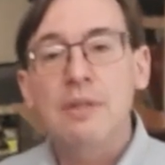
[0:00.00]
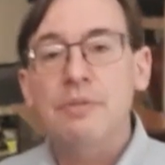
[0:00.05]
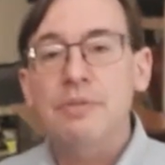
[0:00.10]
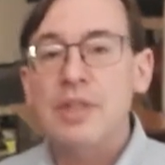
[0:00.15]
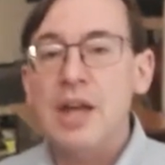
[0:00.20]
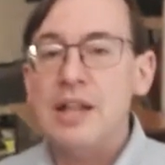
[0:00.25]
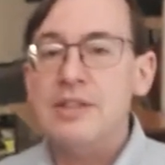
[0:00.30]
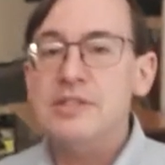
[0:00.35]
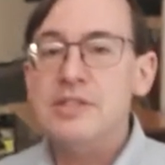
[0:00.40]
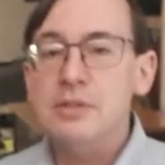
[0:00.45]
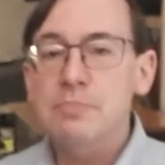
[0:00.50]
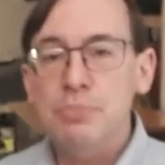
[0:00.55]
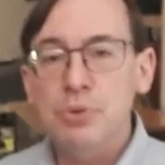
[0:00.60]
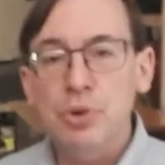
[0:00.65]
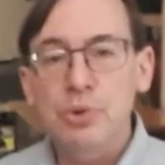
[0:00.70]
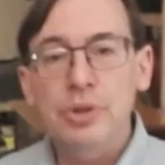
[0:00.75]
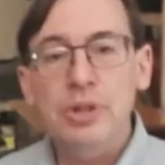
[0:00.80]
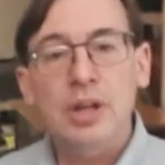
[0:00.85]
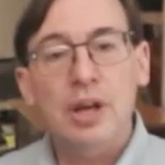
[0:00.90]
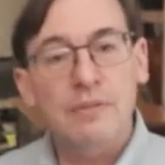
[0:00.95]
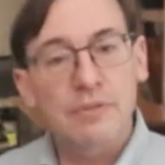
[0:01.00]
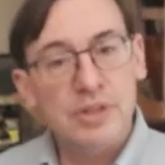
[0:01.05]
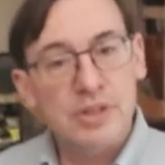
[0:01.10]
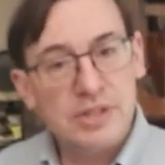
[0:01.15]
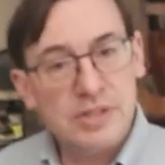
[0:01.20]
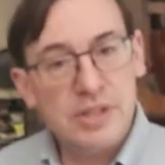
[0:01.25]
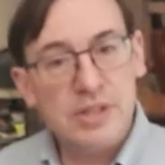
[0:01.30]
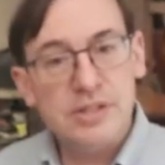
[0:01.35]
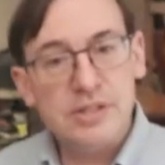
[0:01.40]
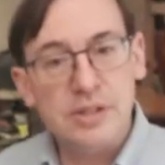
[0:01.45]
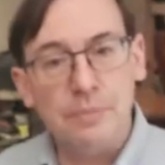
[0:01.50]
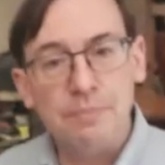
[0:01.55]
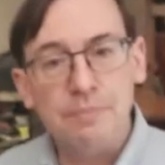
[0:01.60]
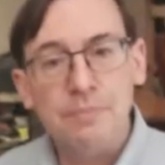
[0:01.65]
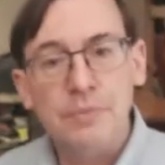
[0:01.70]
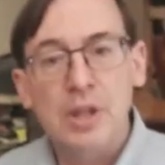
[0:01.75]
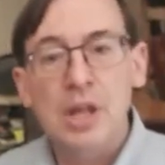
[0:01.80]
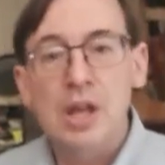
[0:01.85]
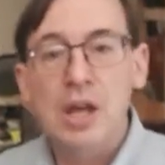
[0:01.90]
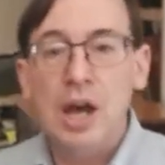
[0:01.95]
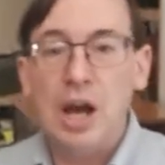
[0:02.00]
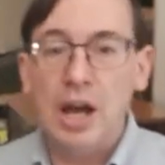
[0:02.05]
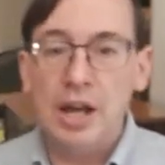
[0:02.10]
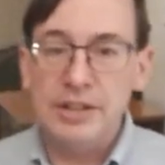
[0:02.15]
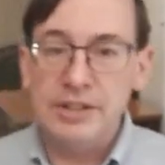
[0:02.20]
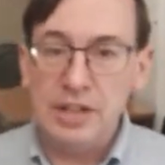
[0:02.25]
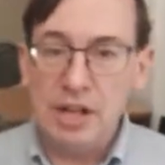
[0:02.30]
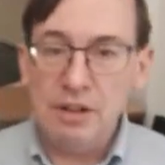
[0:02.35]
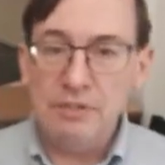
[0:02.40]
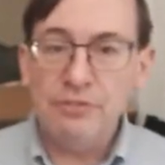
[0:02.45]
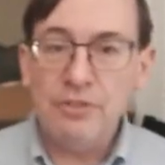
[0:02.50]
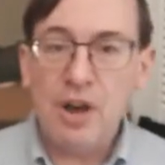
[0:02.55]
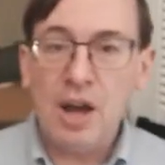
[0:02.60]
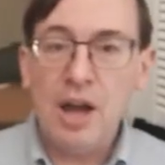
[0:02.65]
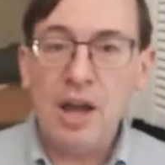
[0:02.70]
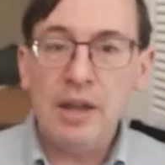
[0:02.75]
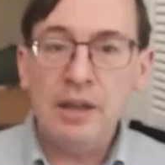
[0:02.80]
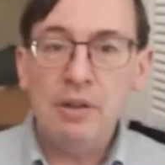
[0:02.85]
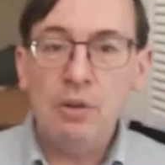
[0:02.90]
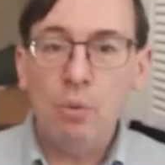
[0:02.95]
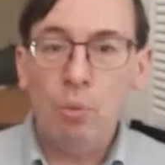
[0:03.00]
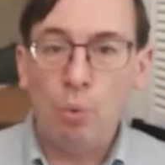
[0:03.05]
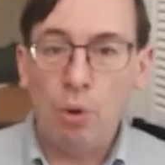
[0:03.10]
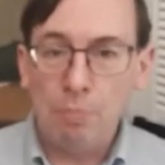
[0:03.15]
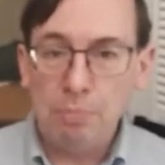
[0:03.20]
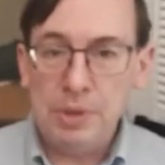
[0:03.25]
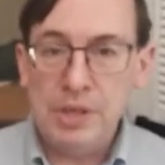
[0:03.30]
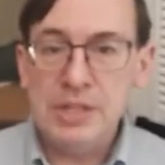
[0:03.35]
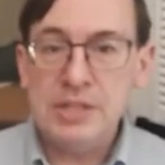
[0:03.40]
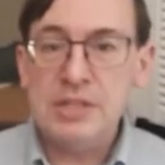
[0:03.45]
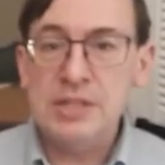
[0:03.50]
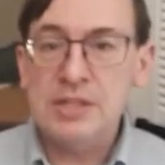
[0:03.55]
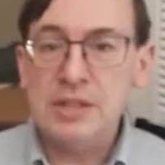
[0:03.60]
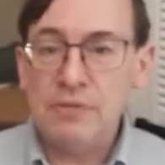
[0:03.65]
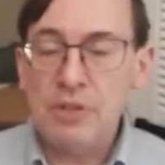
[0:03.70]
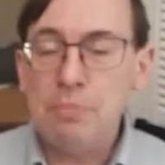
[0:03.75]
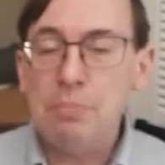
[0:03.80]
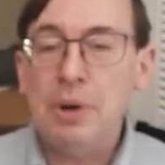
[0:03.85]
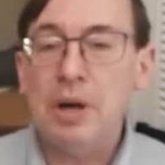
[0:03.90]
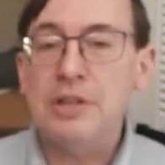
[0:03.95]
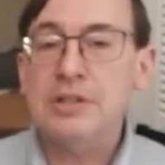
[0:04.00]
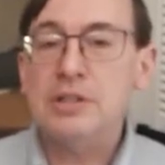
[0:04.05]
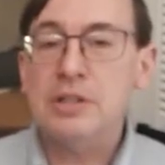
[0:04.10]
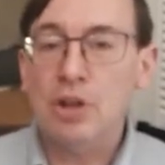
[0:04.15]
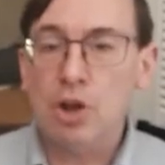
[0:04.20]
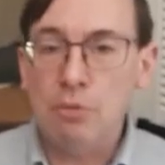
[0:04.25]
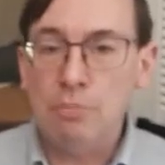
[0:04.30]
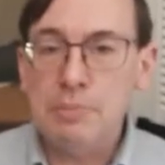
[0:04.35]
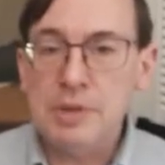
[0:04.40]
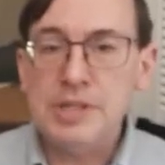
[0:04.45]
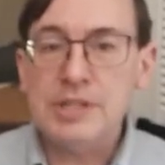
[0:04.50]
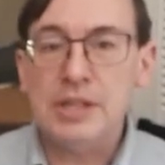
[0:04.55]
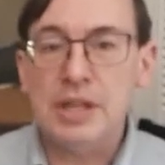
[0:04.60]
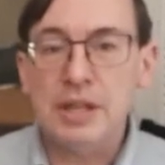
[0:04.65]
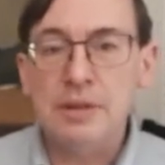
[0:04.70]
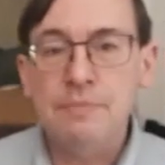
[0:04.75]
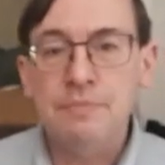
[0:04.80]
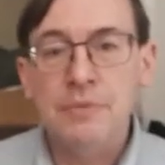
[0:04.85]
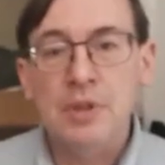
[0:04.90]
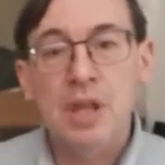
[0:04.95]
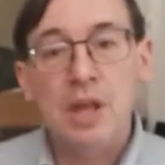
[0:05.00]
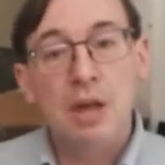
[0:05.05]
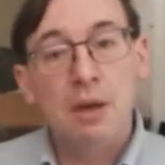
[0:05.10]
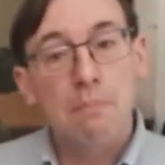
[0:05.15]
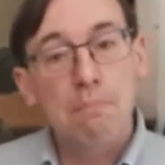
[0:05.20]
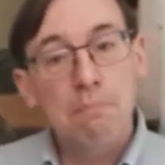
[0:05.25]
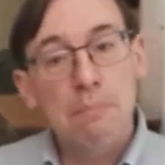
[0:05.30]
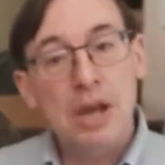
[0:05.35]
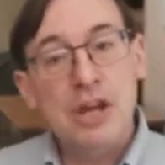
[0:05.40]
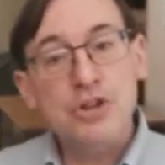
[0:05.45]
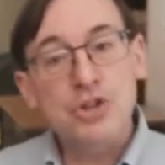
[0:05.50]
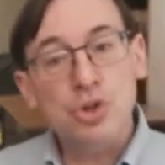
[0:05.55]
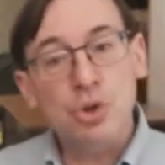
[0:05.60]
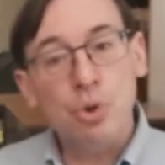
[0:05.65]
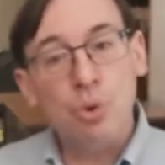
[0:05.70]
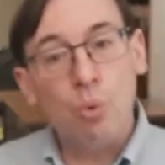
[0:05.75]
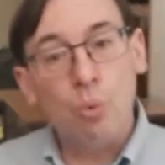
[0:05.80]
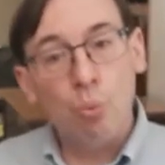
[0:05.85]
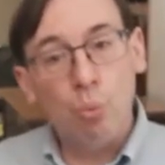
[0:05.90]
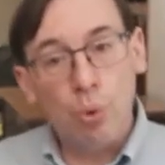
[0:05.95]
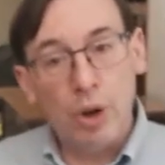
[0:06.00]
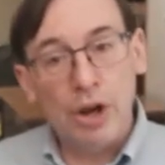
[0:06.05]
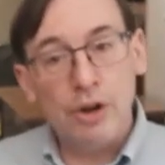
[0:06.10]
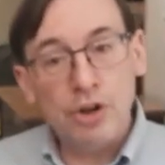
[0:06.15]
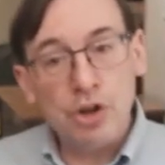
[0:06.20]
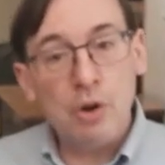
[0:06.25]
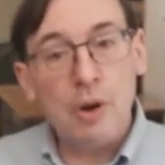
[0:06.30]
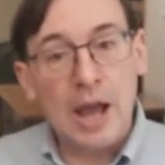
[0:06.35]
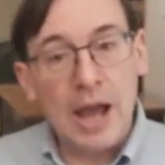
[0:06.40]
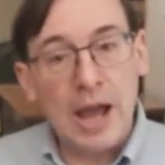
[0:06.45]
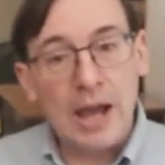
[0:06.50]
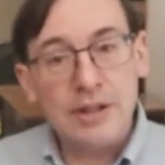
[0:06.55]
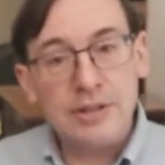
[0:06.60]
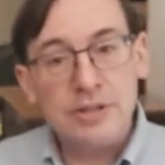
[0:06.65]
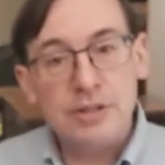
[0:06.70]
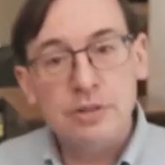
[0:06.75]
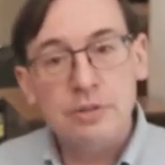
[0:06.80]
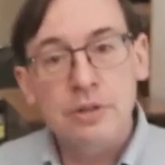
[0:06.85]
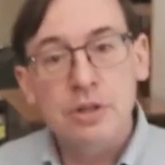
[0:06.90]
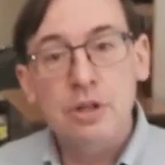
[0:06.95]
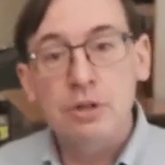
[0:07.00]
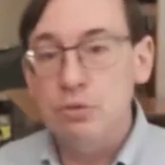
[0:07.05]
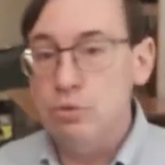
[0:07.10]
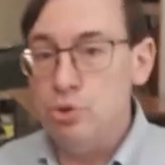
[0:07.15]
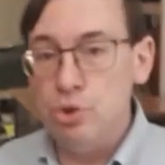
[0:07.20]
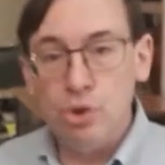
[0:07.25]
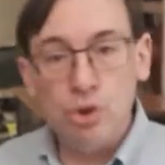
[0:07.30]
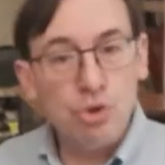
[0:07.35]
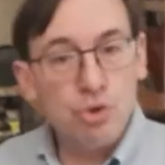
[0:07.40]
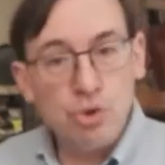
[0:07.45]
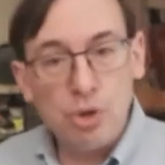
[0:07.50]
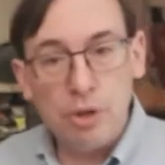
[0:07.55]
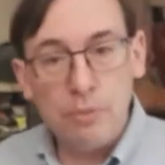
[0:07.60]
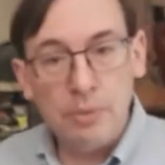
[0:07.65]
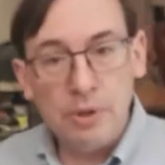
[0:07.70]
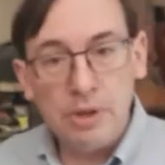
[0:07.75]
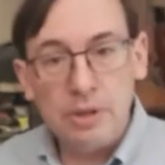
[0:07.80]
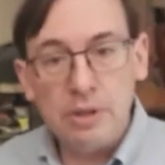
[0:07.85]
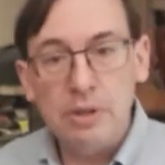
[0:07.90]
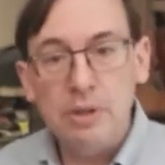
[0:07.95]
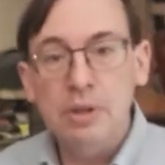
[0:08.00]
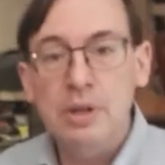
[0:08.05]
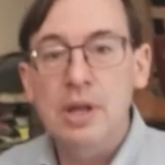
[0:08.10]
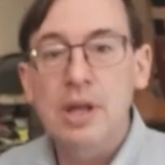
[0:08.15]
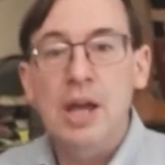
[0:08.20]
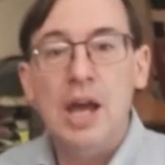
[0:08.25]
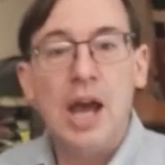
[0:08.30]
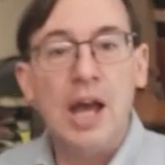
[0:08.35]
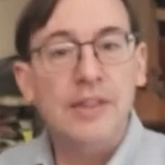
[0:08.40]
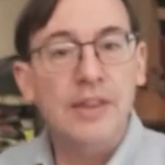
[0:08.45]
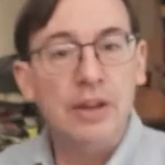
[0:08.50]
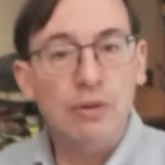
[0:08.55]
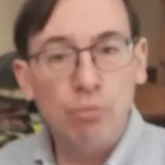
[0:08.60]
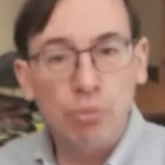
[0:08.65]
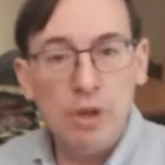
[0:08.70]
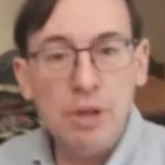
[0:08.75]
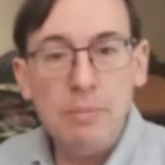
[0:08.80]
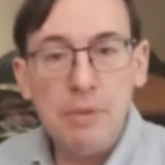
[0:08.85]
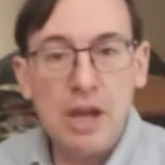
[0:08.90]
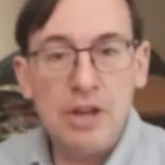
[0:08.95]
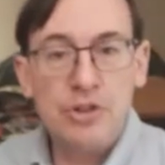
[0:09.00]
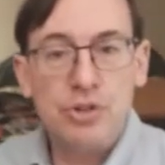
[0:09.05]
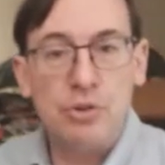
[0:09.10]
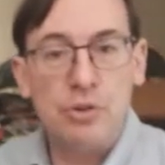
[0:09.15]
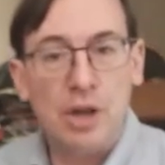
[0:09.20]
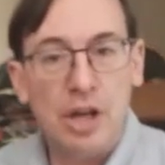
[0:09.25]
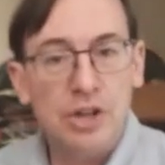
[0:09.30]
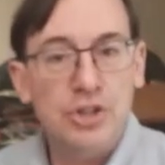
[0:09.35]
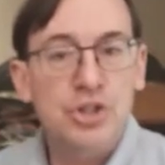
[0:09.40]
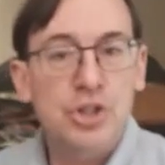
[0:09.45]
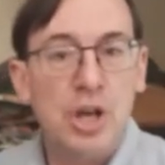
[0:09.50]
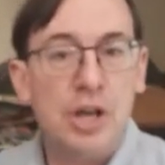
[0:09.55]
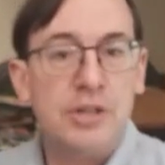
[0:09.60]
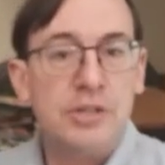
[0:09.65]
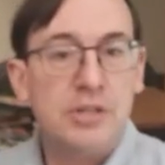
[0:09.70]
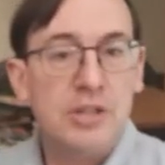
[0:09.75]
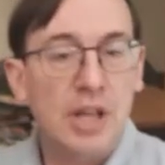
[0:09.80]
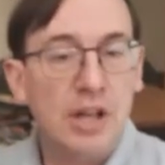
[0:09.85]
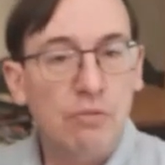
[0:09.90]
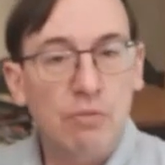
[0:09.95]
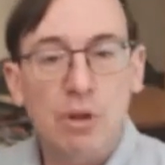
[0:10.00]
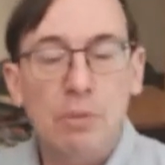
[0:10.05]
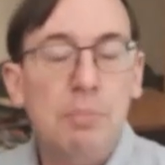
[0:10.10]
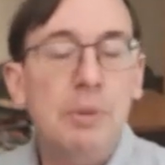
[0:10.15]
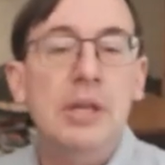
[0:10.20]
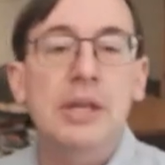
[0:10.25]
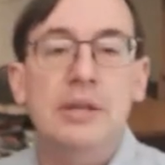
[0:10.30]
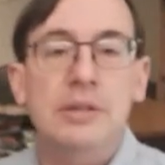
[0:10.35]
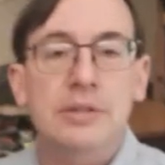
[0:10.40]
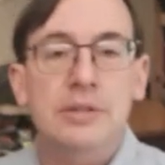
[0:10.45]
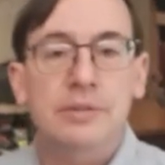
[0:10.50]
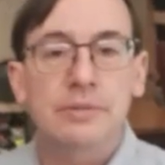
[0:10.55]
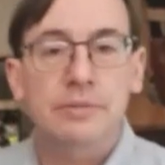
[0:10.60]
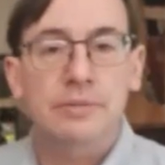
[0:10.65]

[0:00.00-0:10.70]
That's the beauty of this system. Identify what pieces of the puzzle are missing, measure where you're at, do your treatment, and then remeasure, adjust, and repeat.